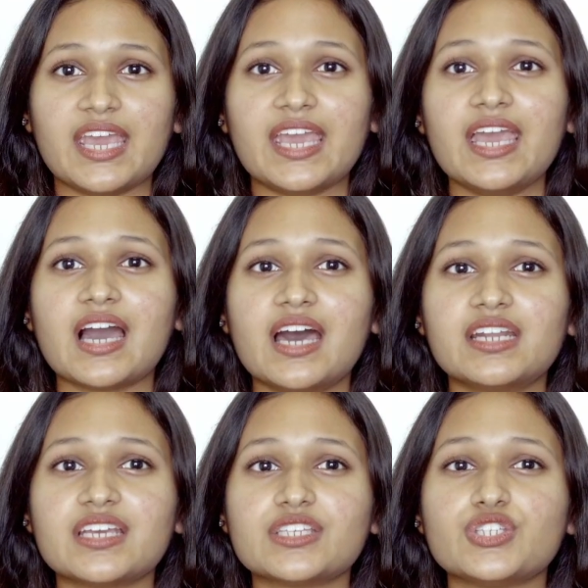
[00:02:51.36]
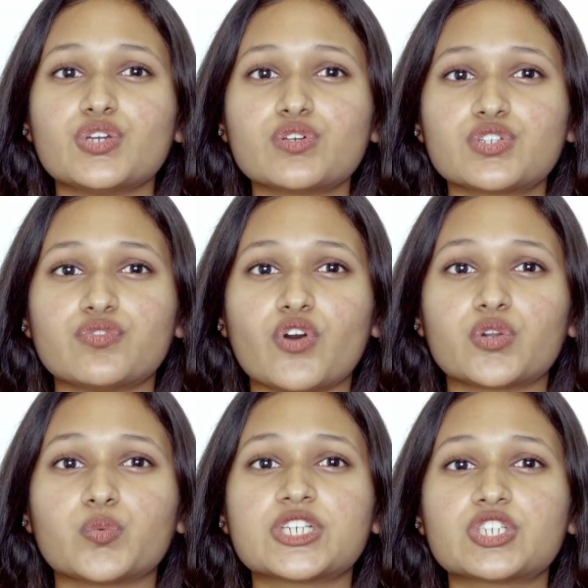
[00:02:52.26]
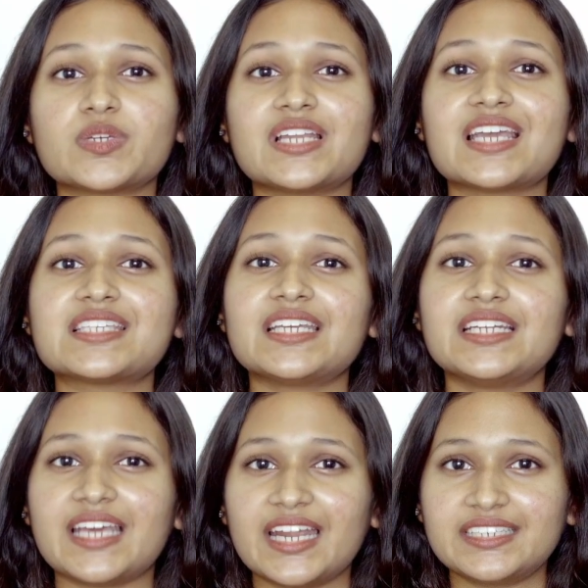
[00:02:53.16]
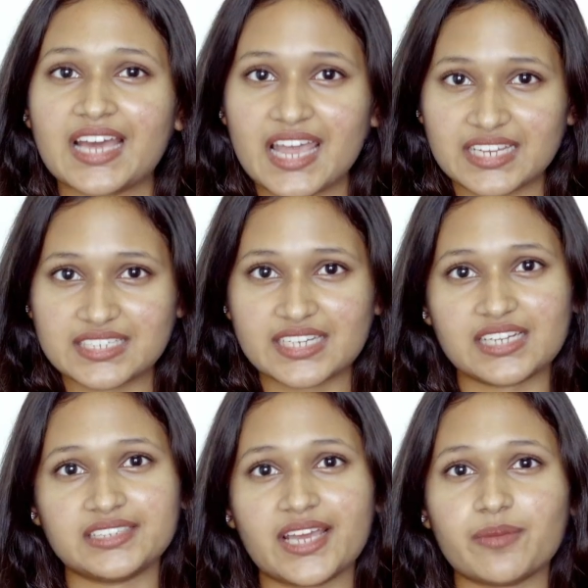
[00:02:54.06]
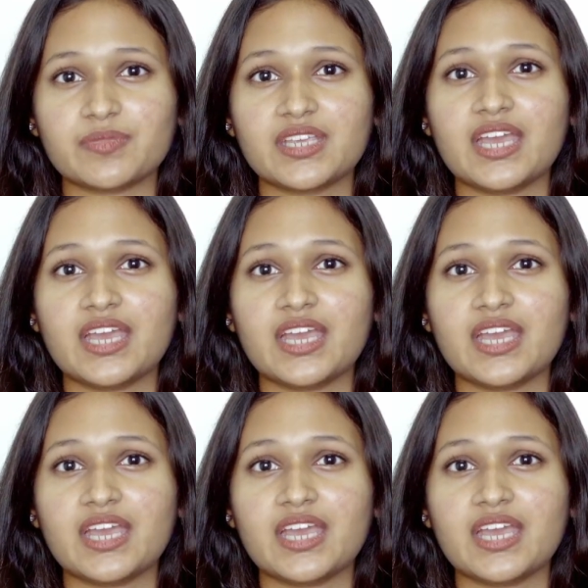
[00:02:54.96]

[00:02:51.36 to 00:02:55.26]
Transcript: AR is used for visualizing data in real time.